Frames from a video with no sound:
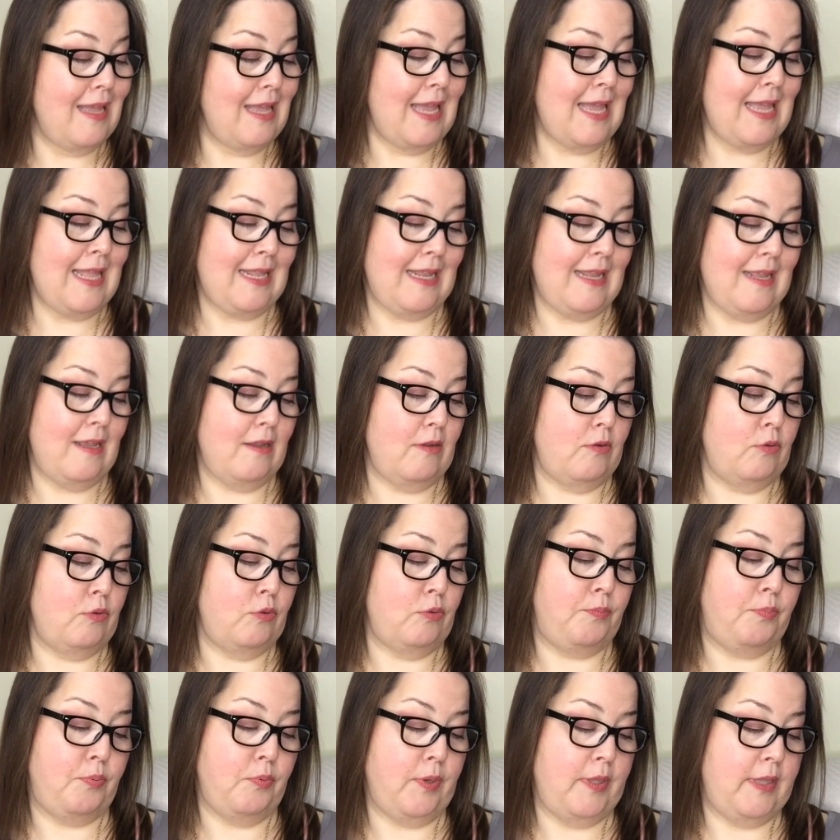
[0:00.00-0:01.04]
And,
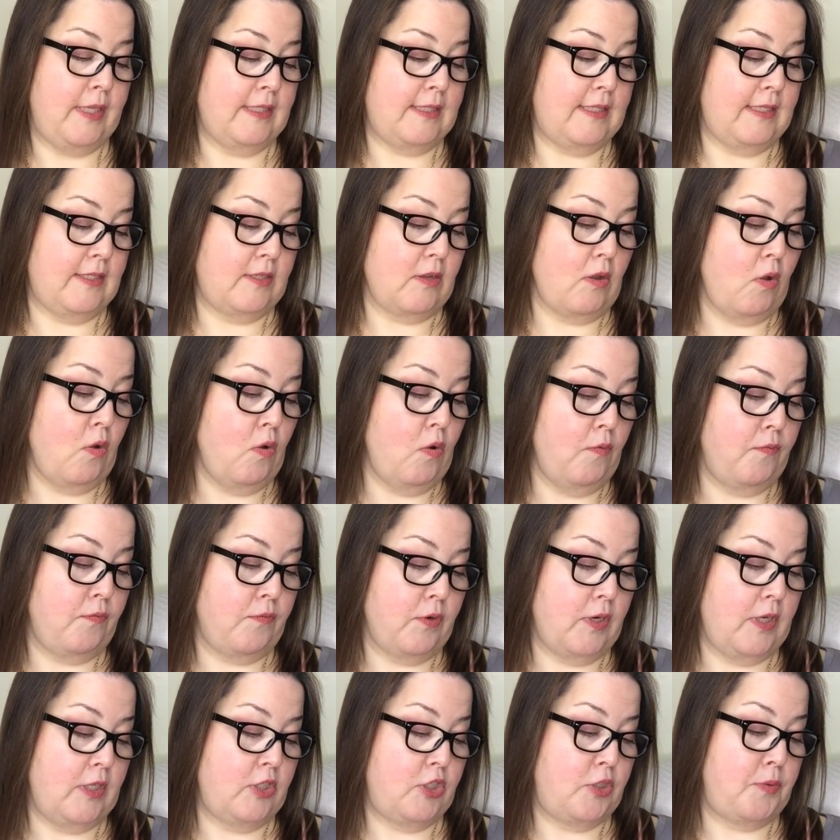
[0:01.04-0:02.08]
oh boy, this is all
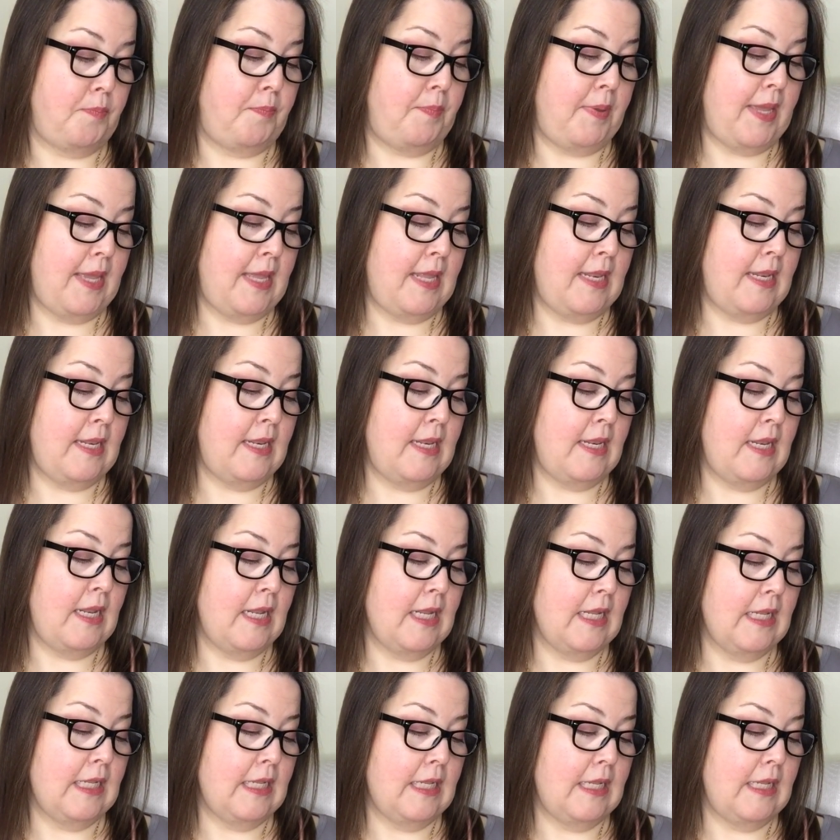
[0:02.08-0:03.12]
French. Peng
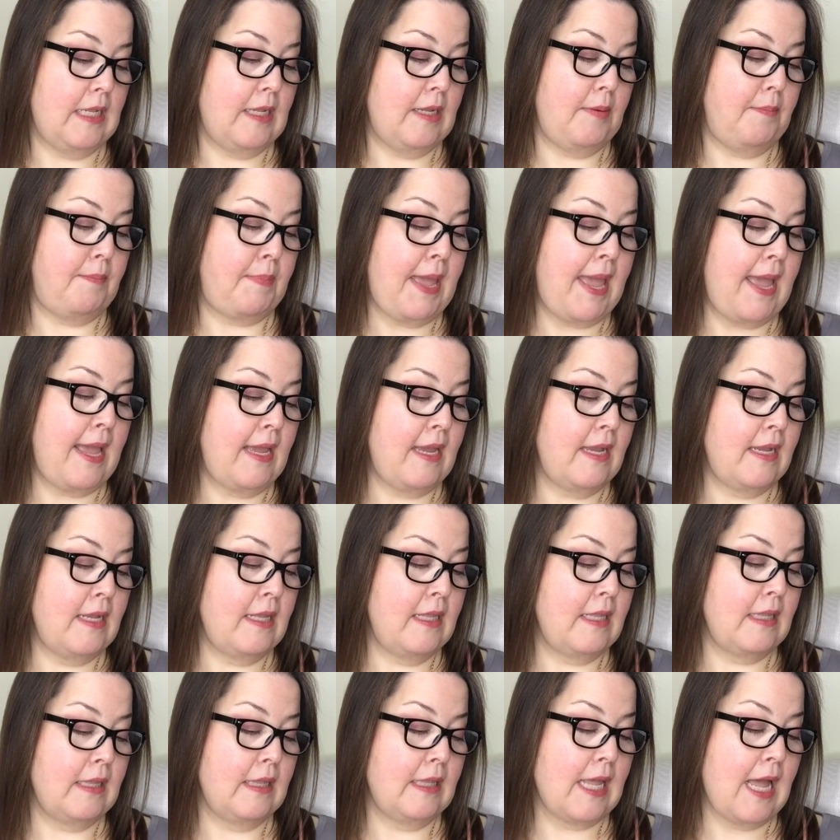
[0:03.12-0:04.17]

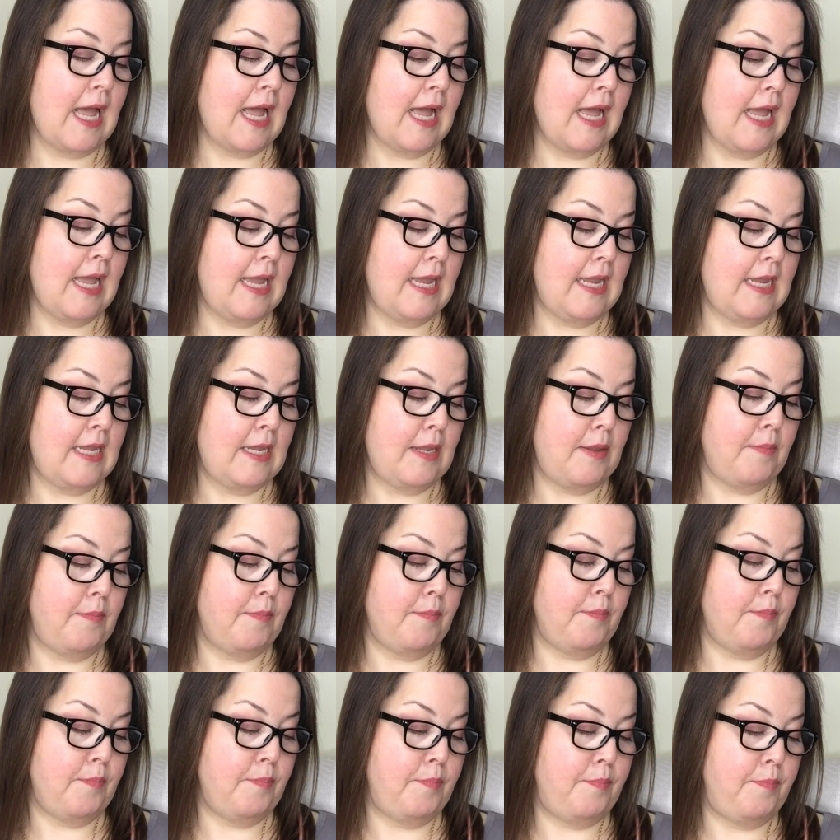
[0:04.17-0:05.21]
Lai
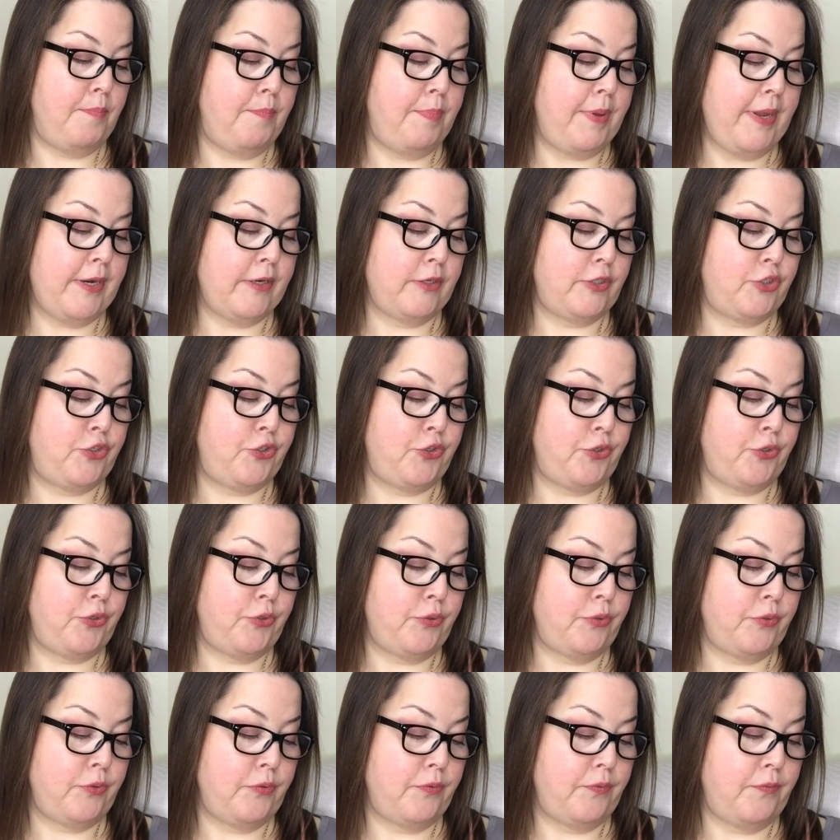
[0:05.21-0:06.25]

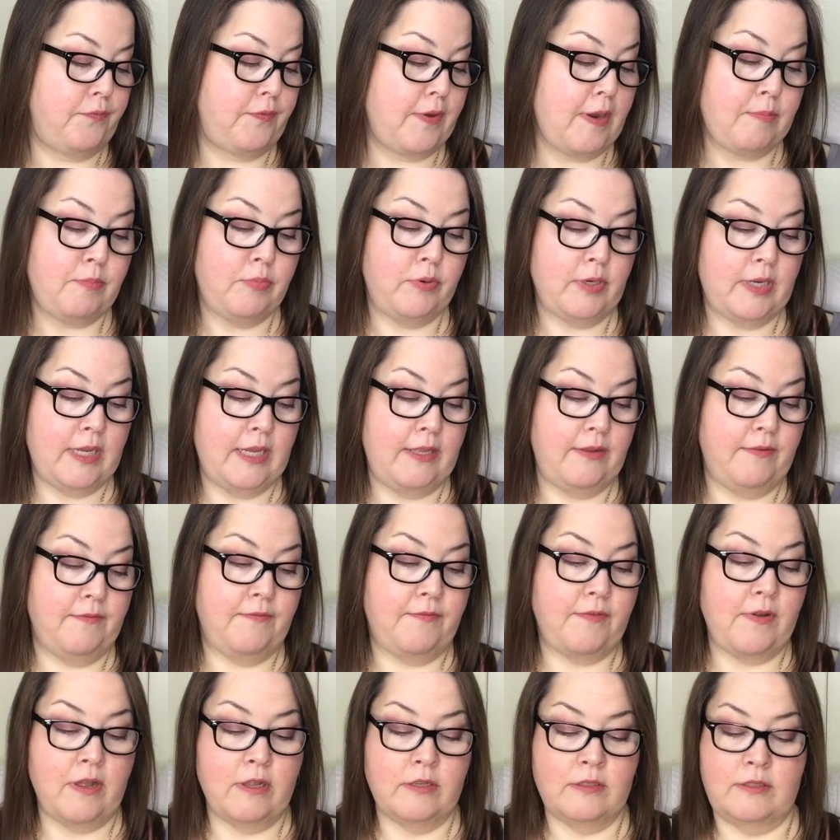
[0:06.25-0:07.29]
Berdu, Fabrique
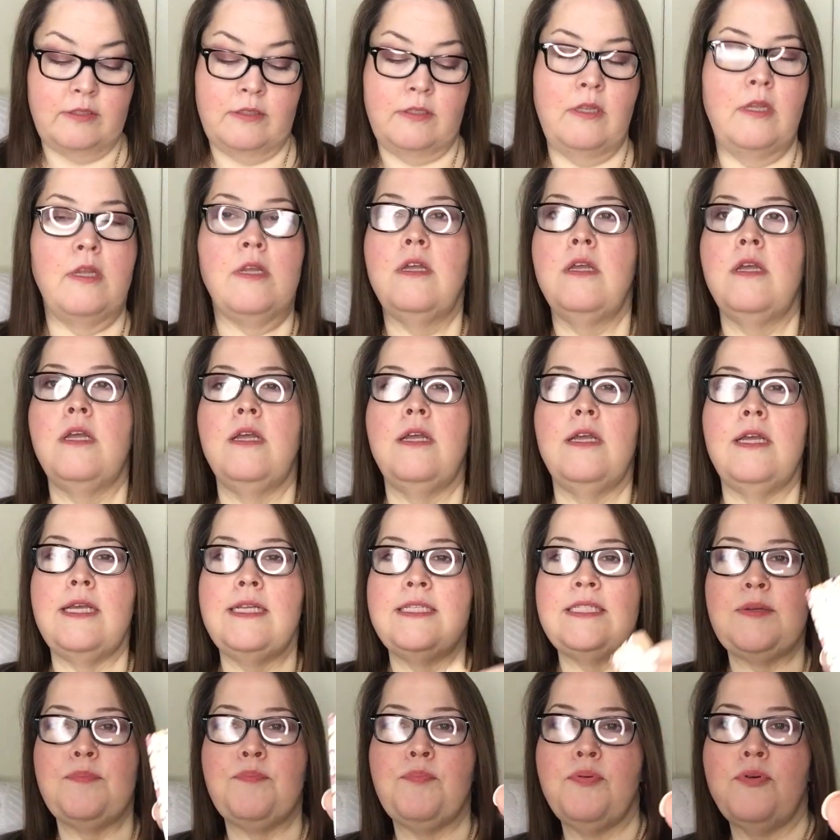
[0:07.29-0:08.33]
Infance.
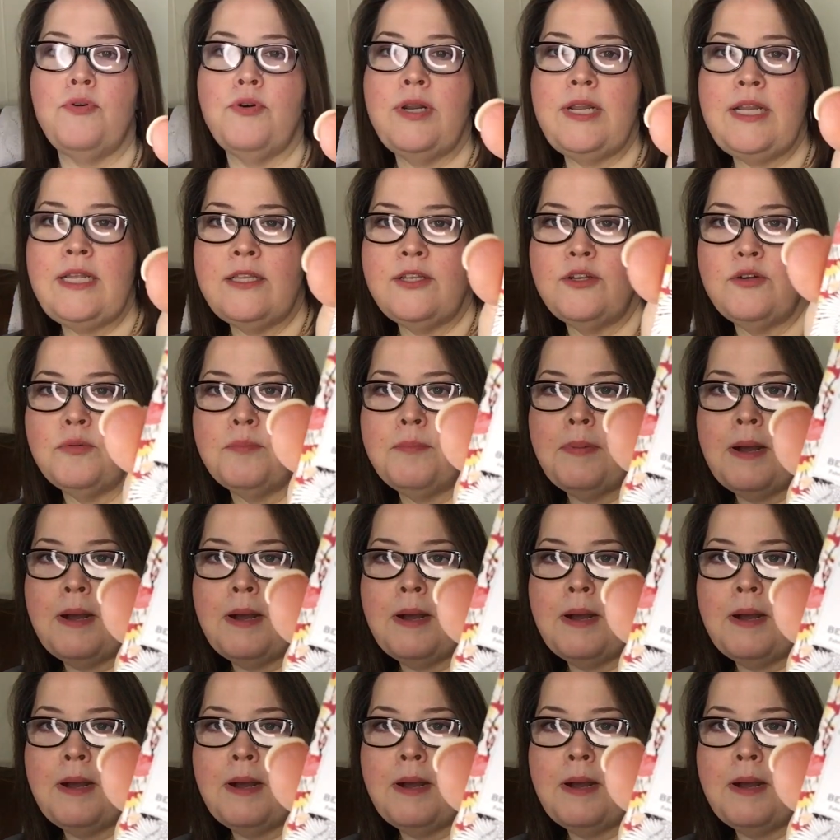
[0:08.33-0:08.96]
It's a pretty little